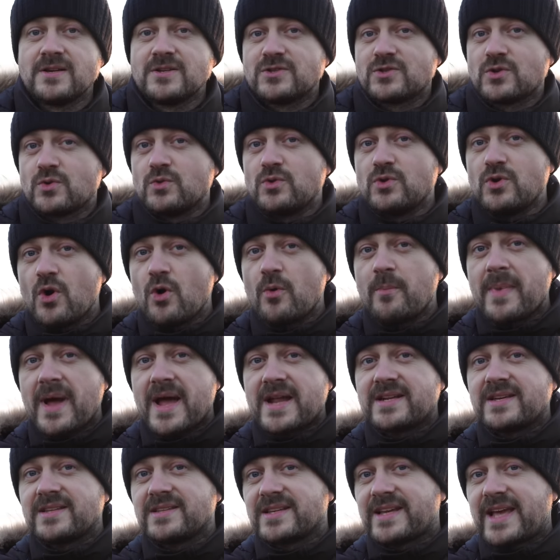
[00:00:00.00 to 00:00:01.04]
So no
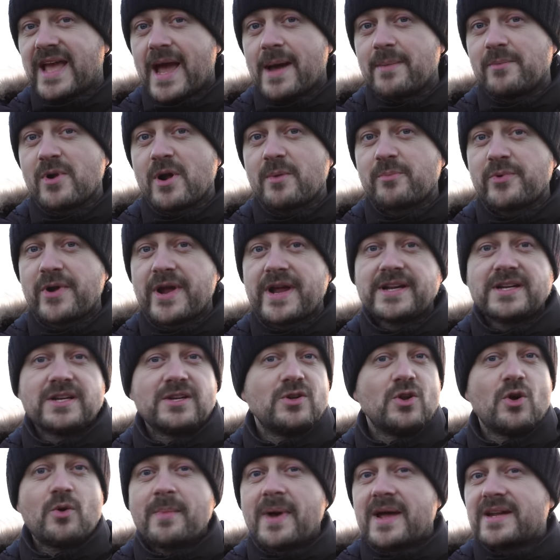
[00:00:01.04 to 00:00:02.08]
matter the camera brand,
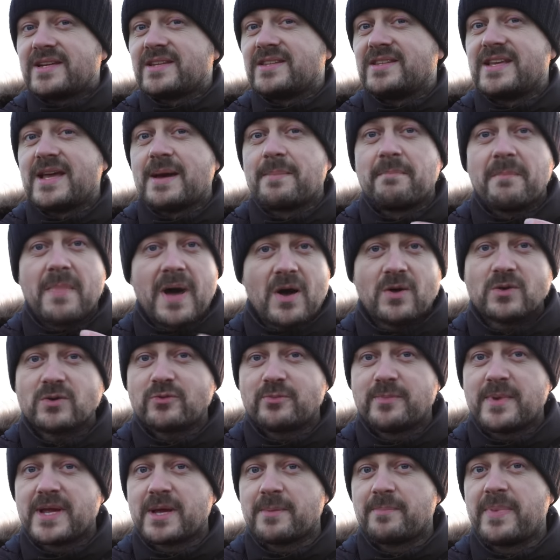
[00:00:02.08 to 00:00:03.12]
no matter the amount
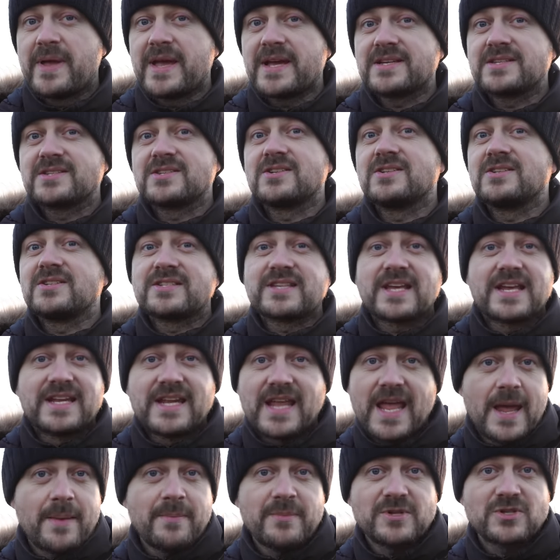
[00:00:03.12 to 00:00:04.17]
of megapixels and
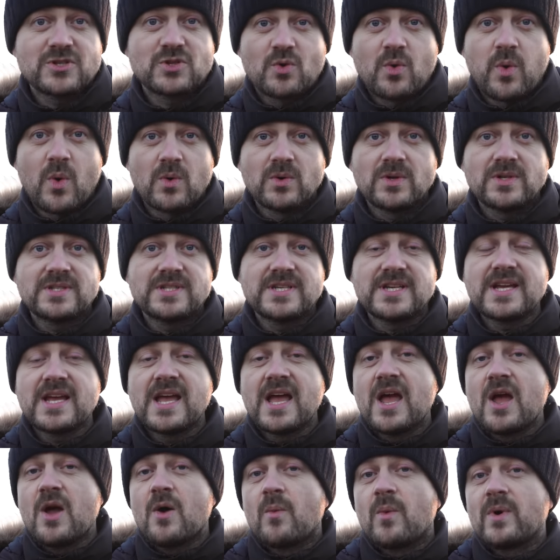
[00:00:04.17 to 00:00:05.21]
image quality,
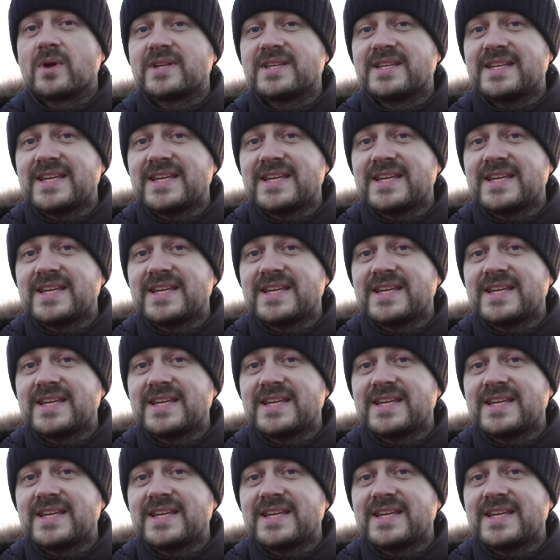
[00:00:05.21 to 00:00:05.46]
what